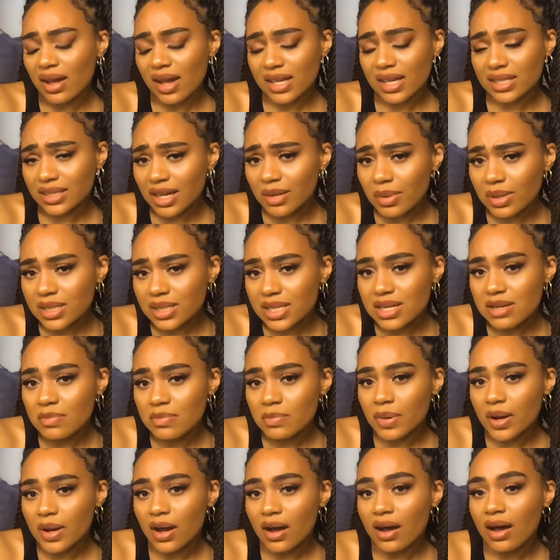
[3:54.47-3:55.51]
excited about
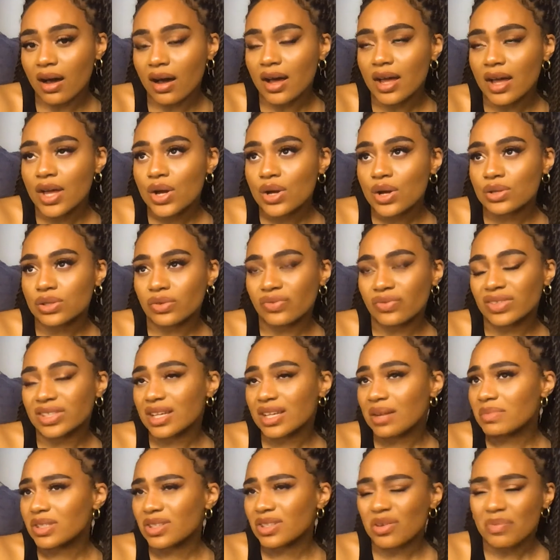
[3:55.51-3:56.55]
taking part, because
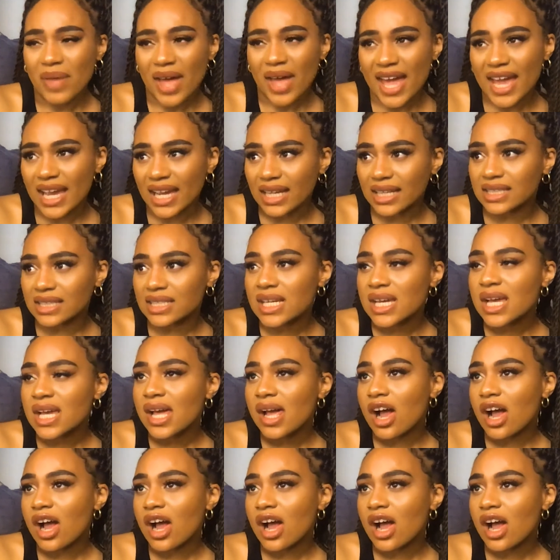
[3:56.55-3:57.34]
oftentimes they're not paid,